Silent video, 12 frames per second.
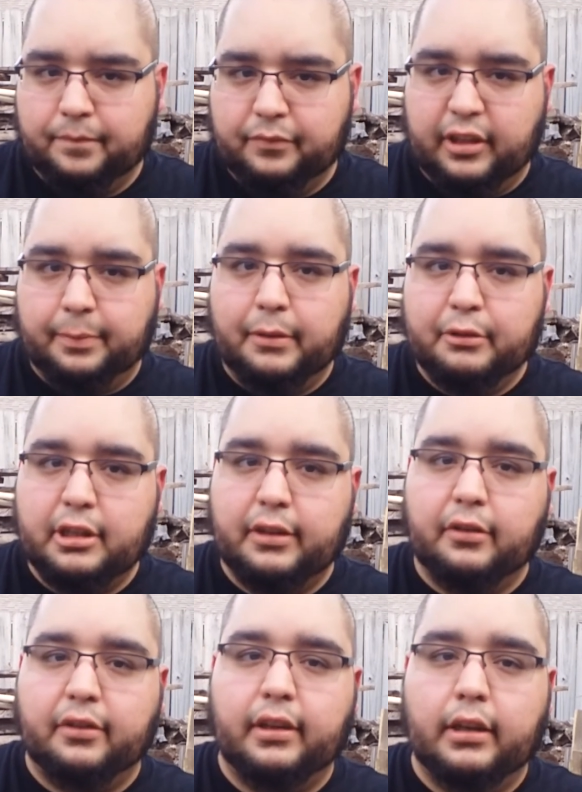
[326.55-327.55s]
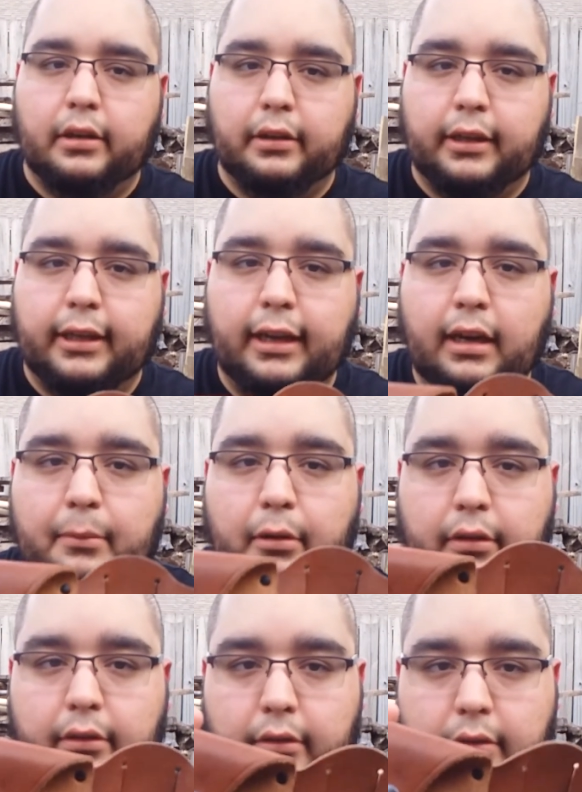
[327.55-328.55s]
despite what you guys are seeing on the
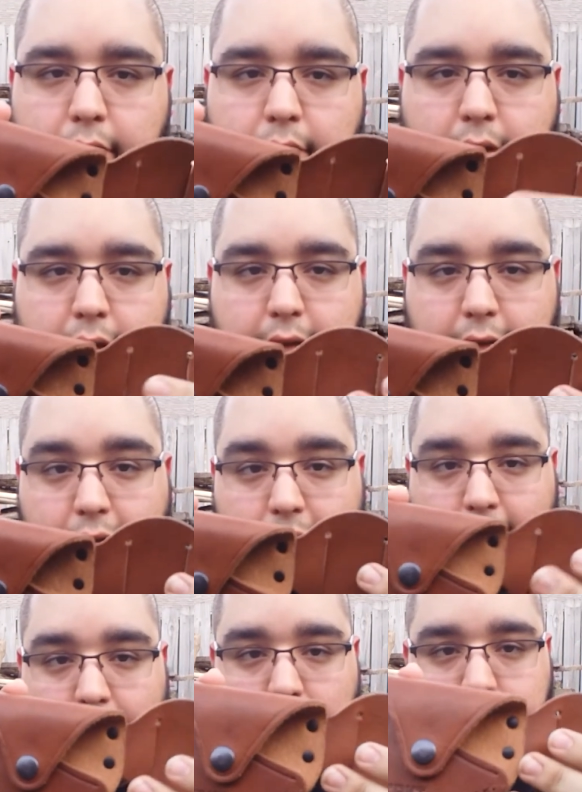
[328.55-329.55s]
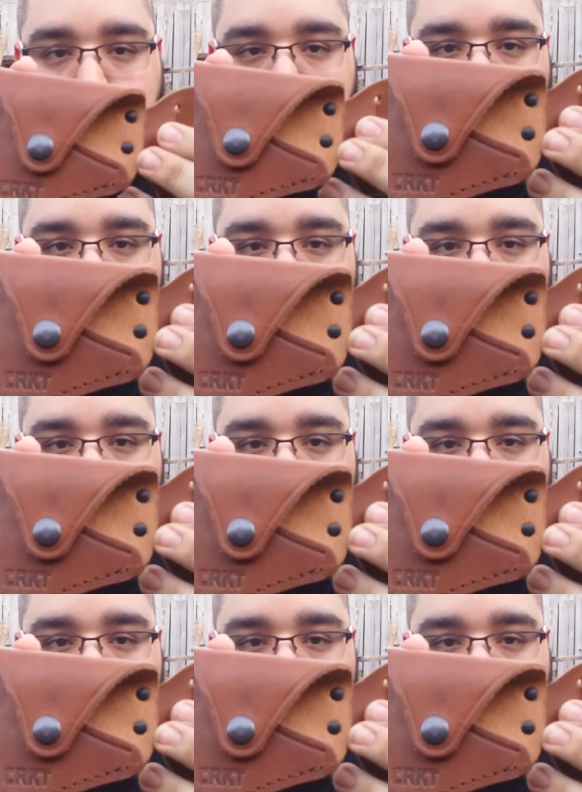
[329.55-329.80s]
camera, like, because this is kind of in